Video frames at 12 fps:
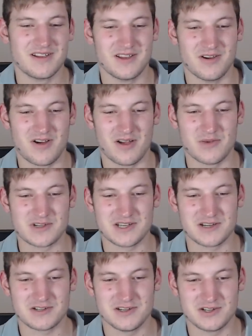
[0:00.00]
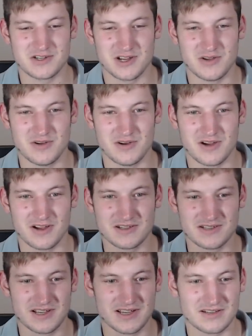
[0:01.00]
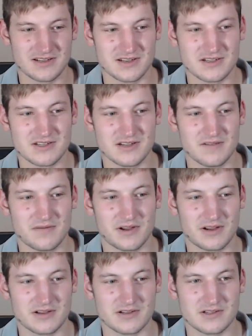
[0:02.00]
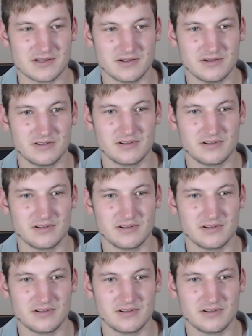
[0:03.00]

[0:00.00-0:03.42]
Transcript: Yeah, I must actually show you guys that. Let's see if I can still.